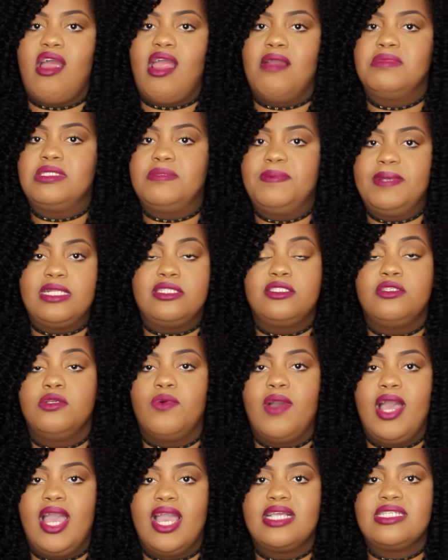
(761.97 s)
the arms be a
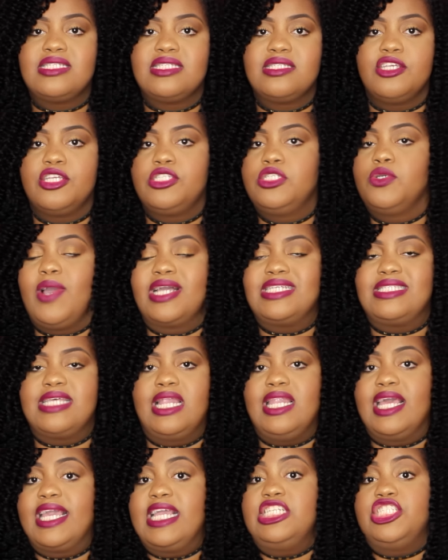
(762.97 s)
2x
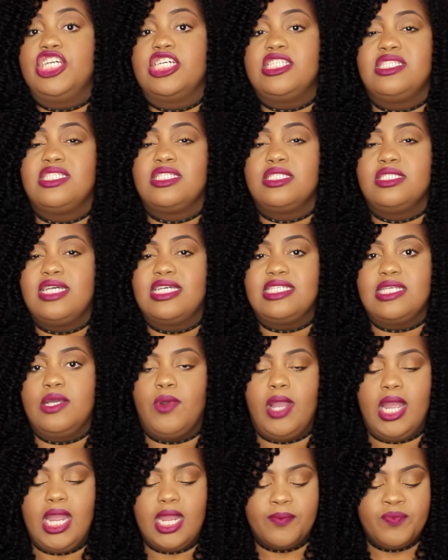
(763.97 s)
2XL. Like it just
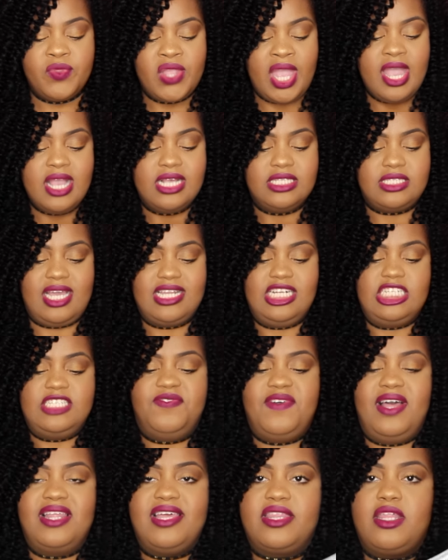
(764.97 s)
doesn't work. So I
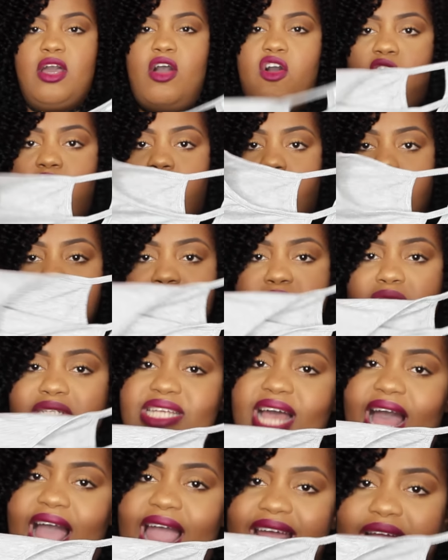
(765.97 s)
just felt like the arms were
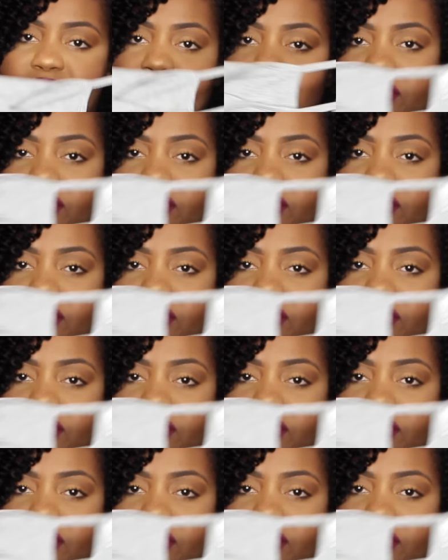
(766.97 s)
tight